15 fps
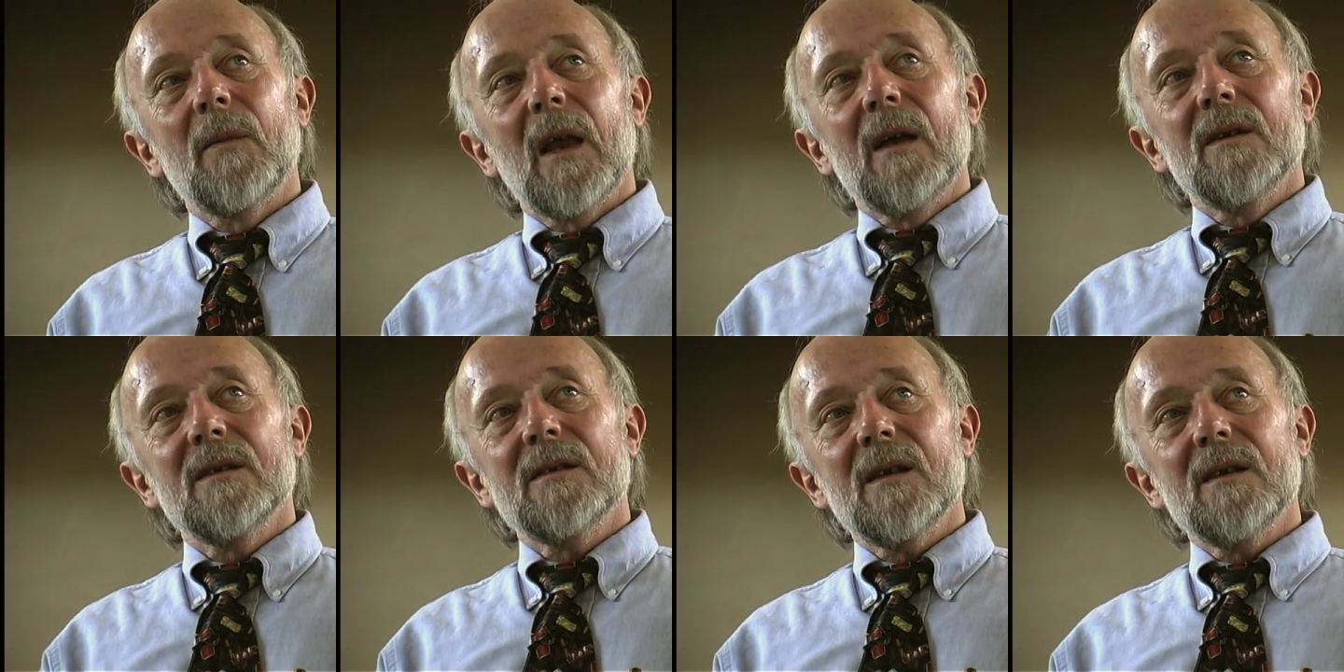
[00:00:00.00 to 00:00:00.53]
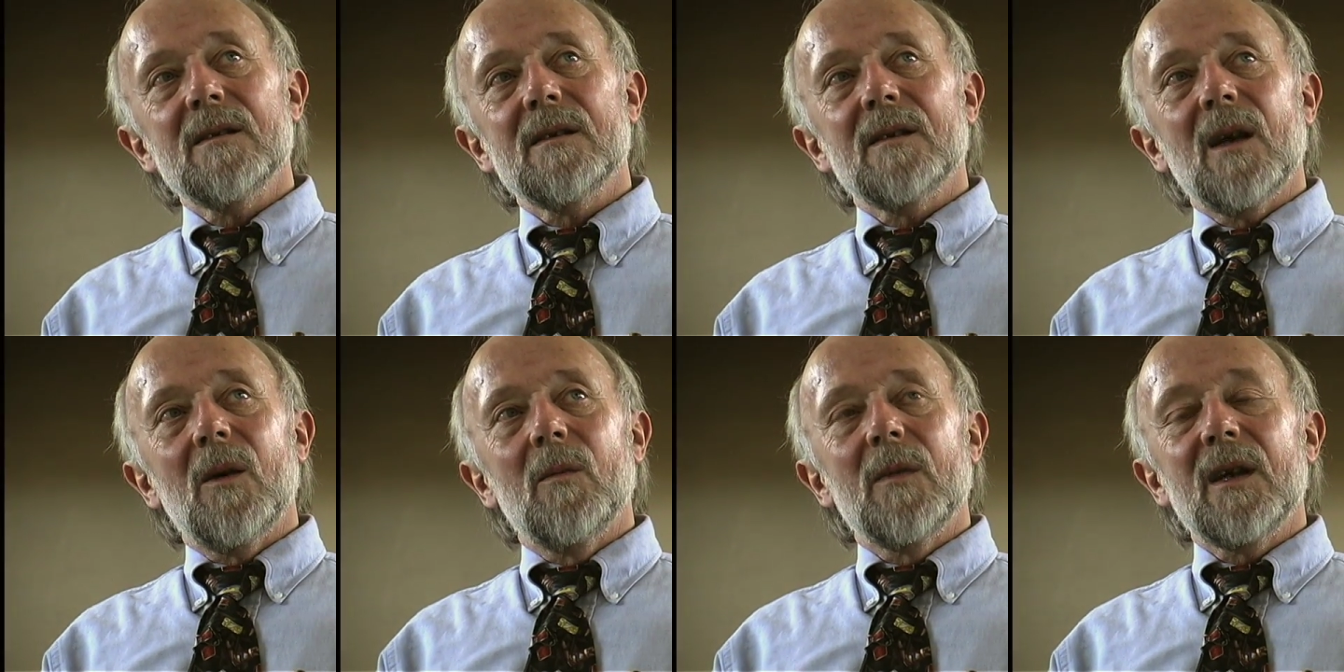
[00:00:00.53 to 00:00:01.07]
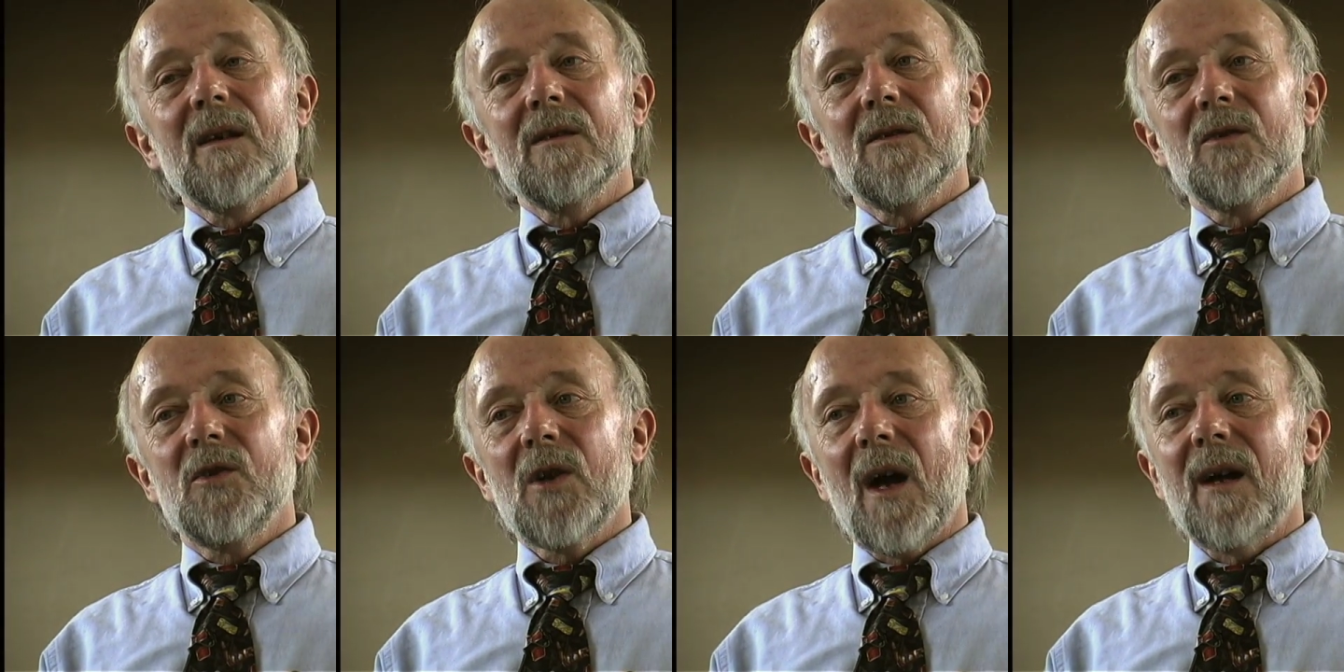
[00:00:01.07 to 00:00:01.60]
system is
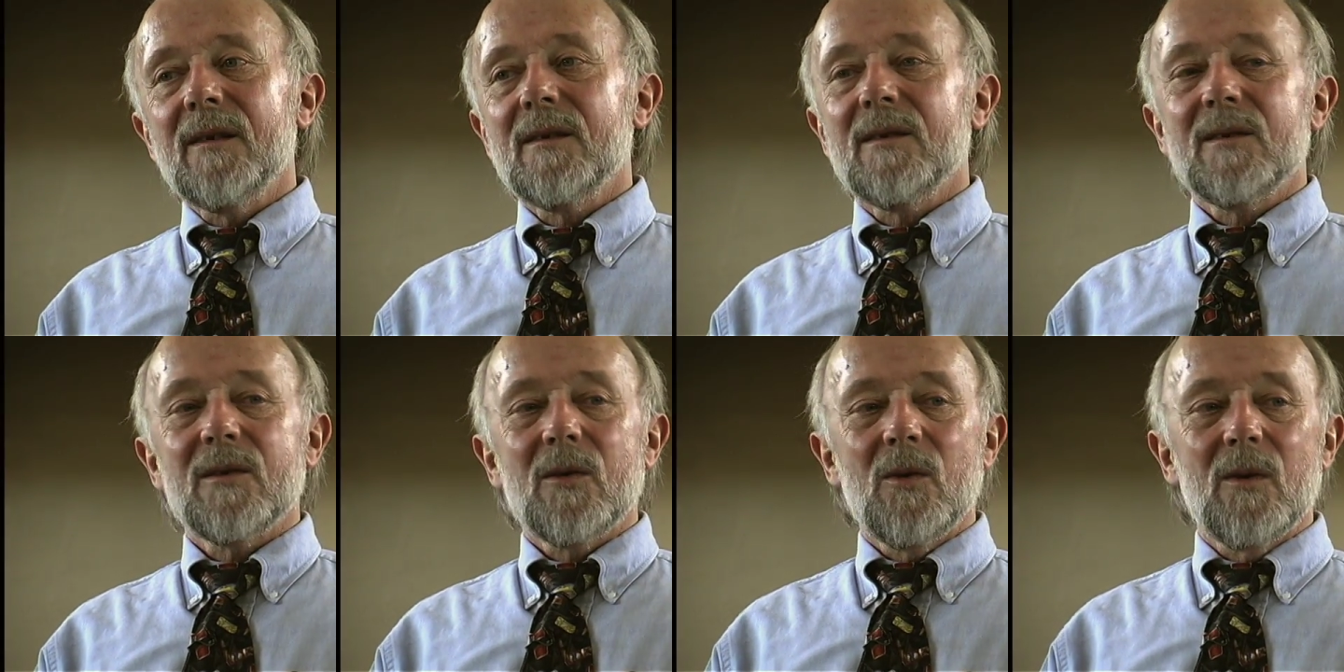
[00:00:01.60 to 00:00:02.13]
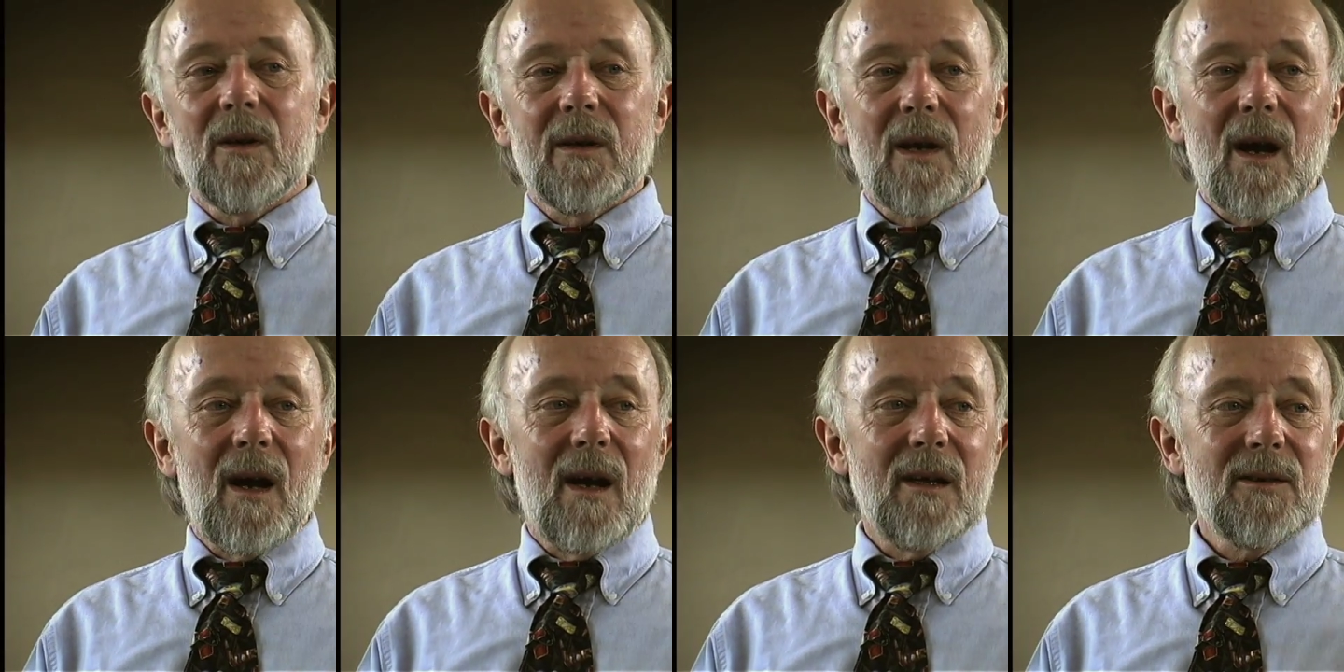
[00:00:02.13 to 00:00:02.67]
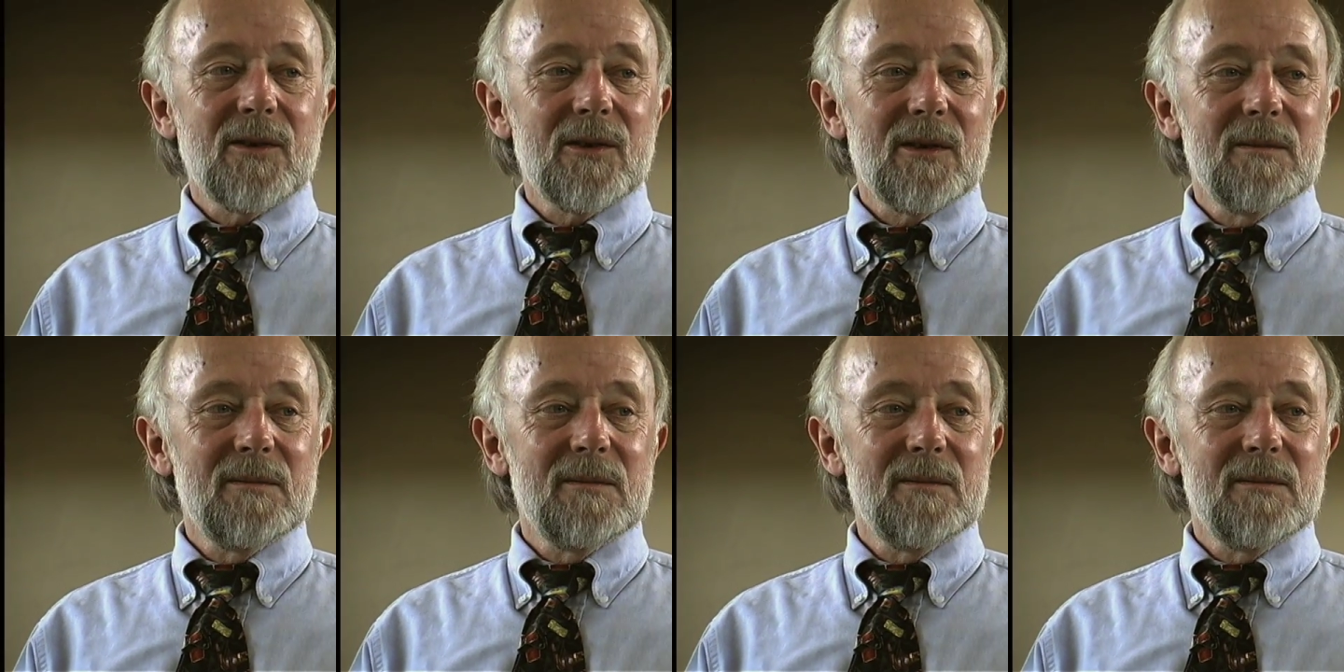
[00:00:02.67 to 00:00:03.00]
just or not